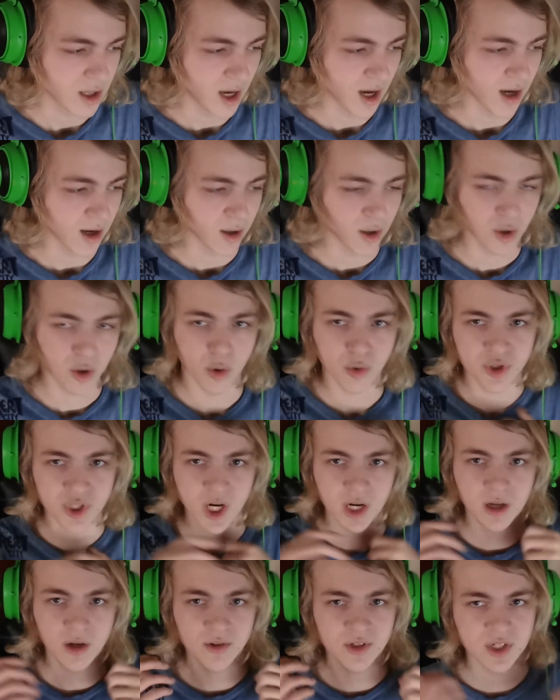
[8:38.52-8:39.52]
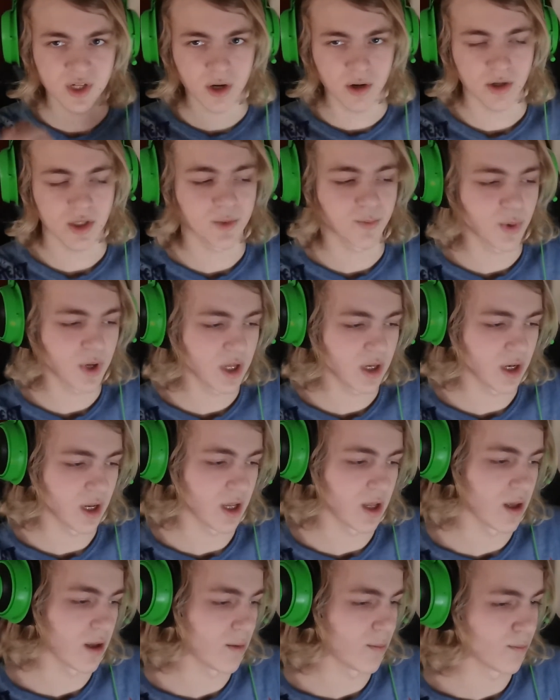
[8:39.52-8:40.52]
yeah, go check out Sirius Beat.
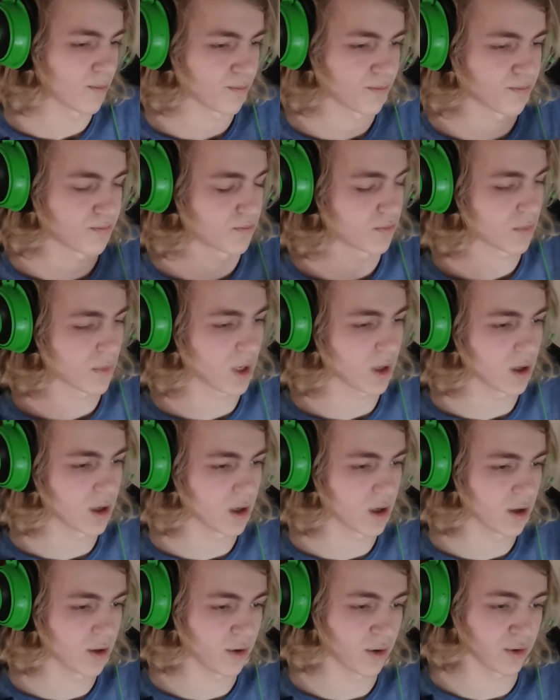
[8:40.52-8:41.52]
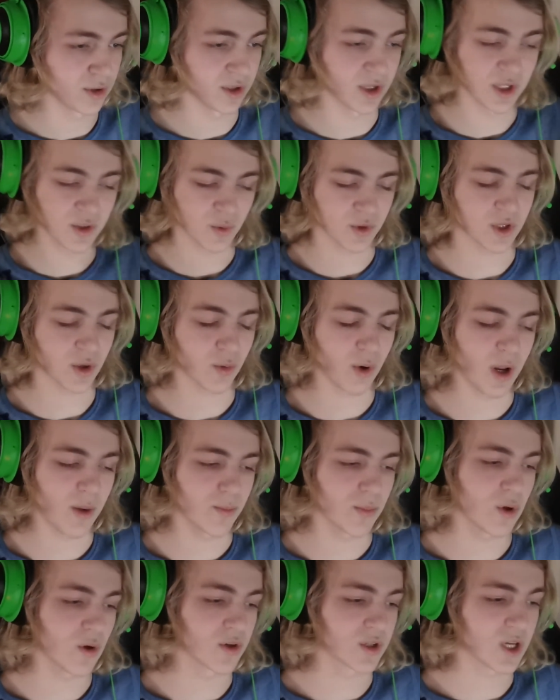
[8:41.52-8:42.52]
He, uh, th this was a
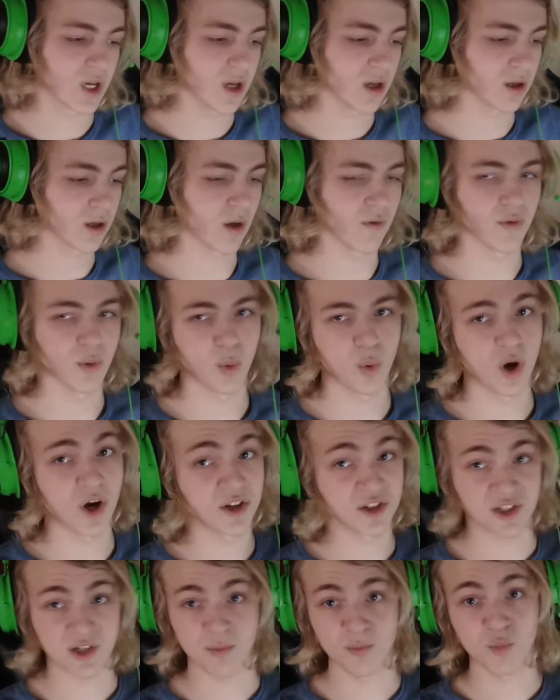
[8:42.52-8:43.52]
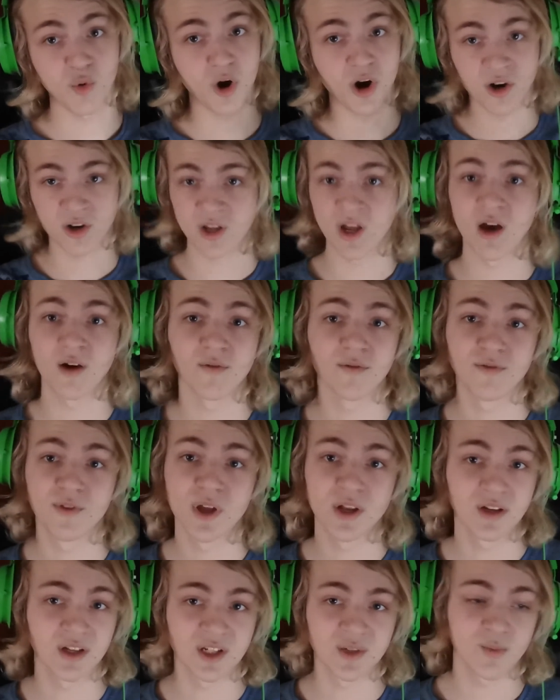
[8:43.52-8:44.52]
great music. If you want some workout
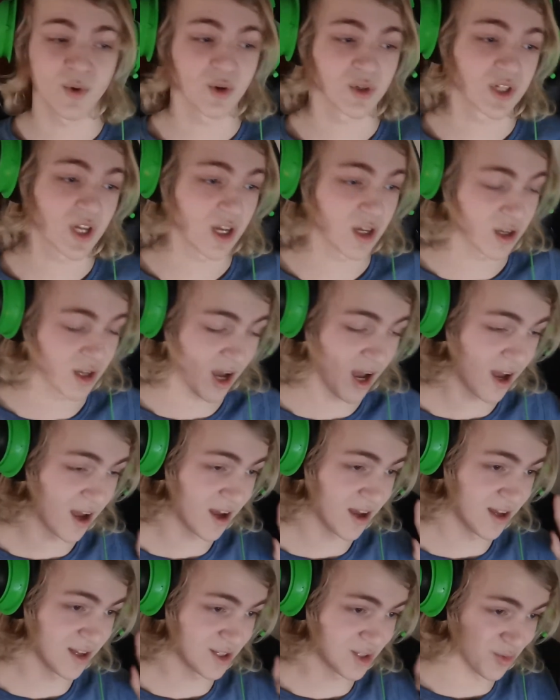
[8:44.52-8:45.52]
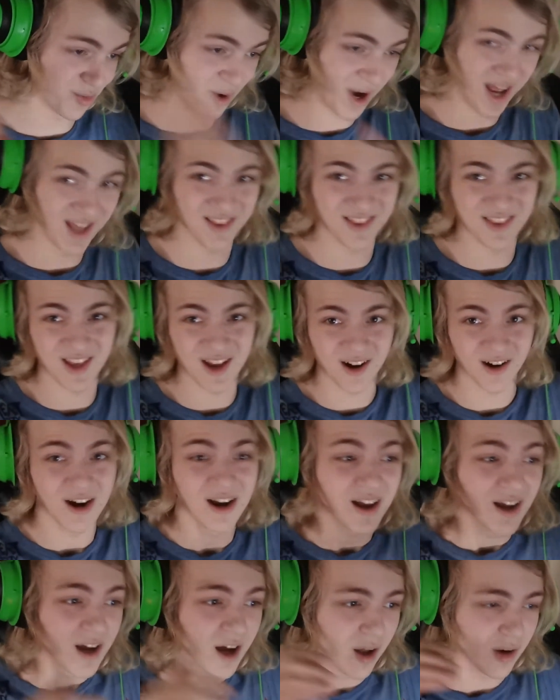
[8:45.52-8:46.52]
fitness music, uh, it's right there.
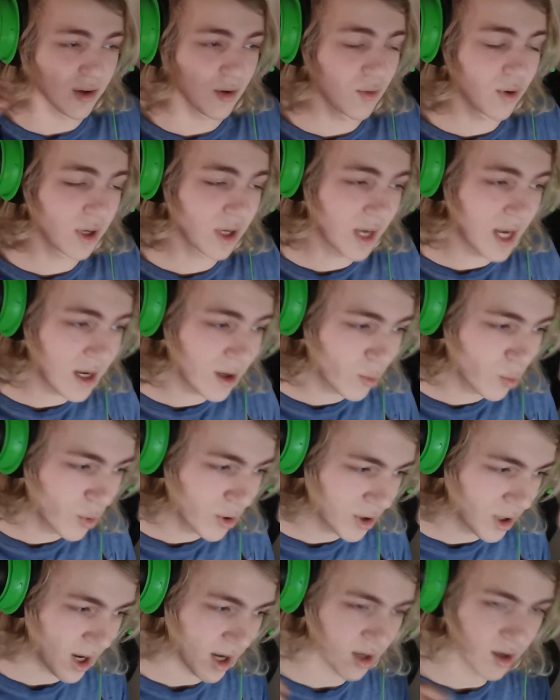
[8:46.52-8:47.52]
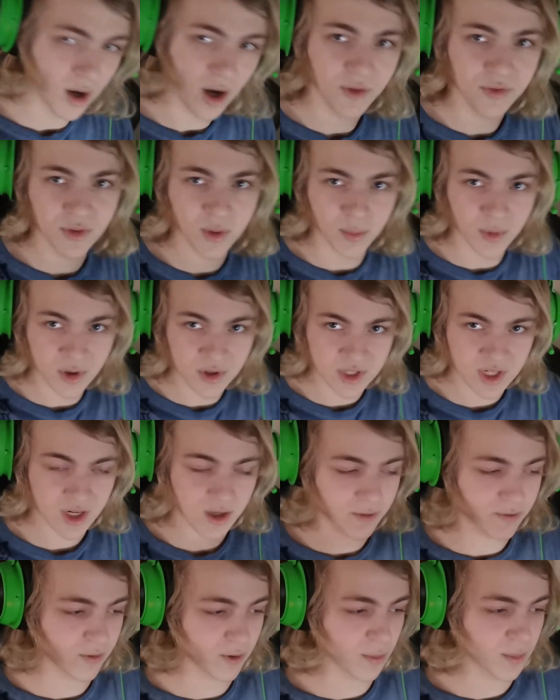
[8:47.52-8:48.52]
I'll leave a link where I got the
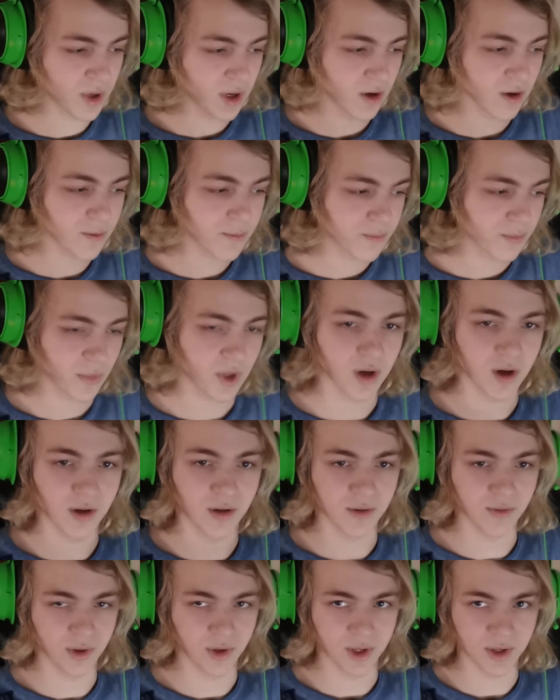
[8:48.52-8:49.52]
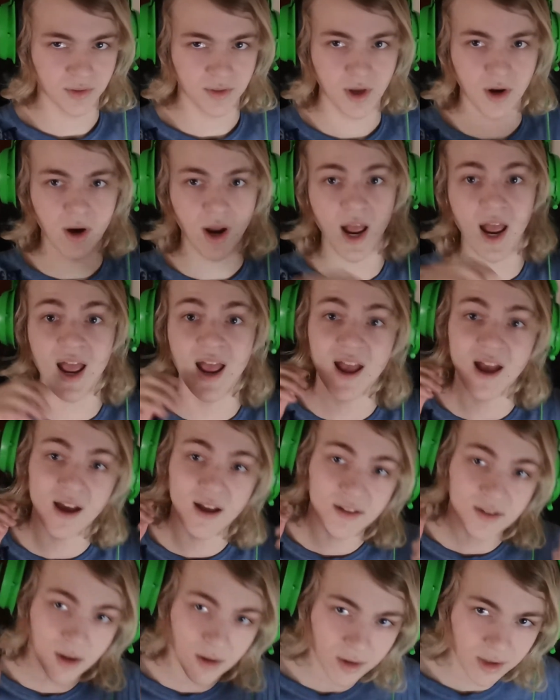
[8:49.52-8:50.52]
music from here. I'll leave a link there,
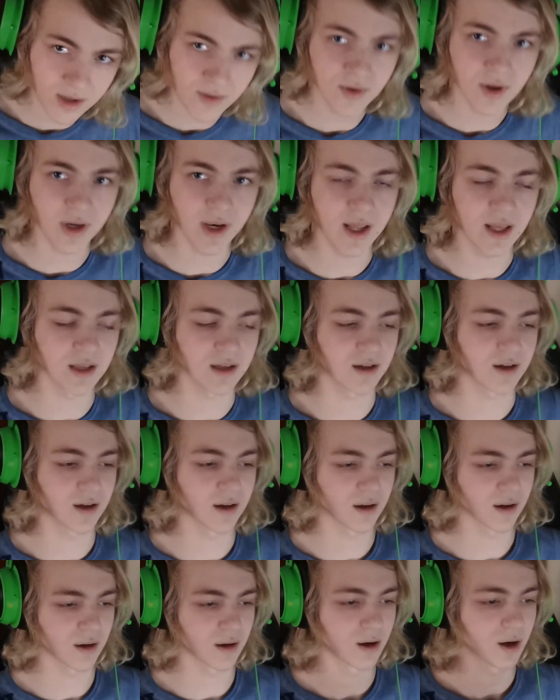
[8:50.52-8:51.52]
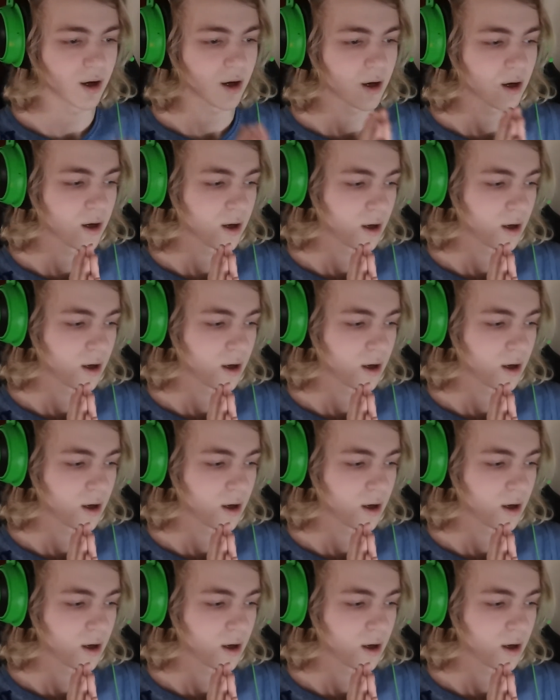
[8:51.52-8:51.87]
and I'll leave a link uh,